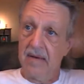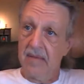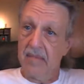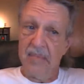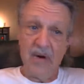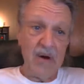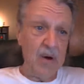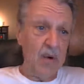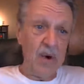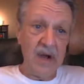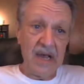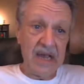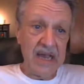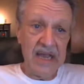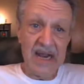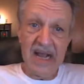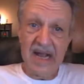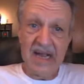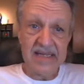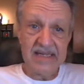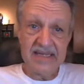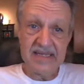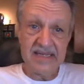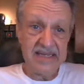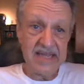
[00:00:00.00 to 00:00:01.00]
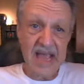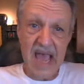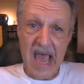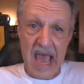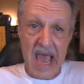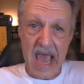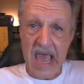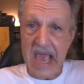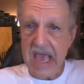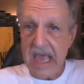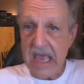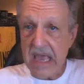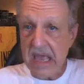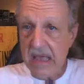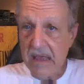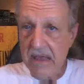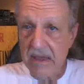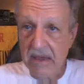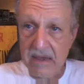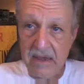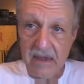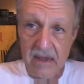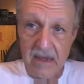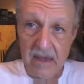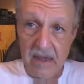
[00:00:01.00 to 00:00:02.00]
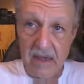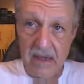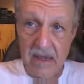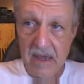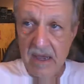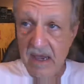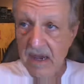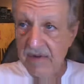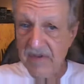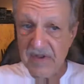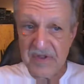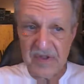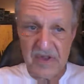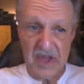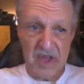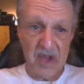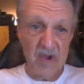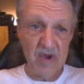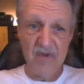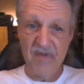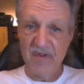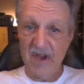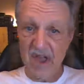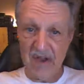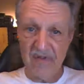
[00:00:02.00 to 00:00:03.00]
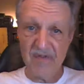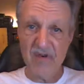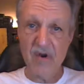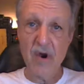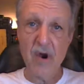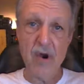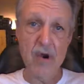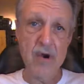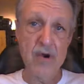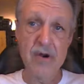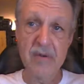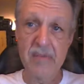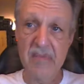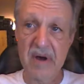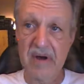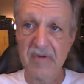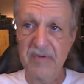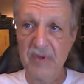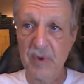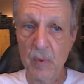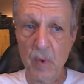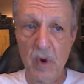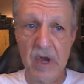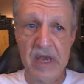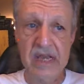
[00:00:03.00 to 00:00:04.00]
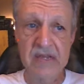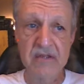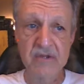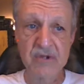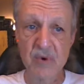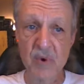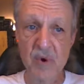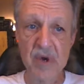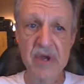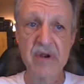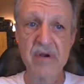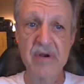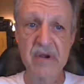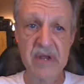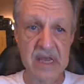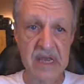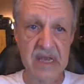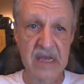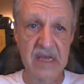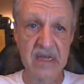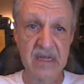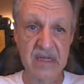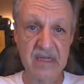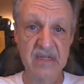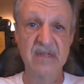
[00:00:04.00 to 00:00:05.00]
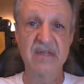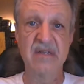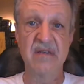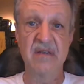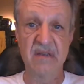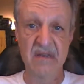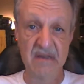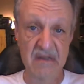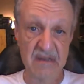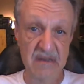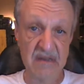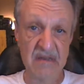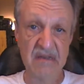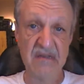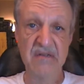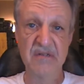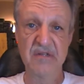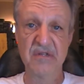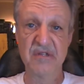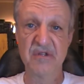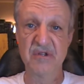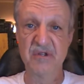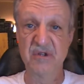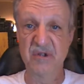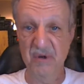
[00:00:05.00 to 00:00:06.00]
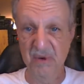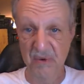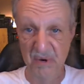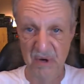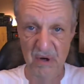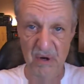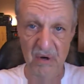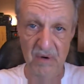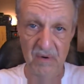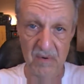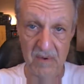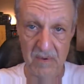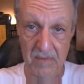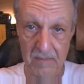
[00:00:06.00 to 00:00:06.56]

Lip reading: But what can I say? Everything you've ever heard about the way Twitter is true.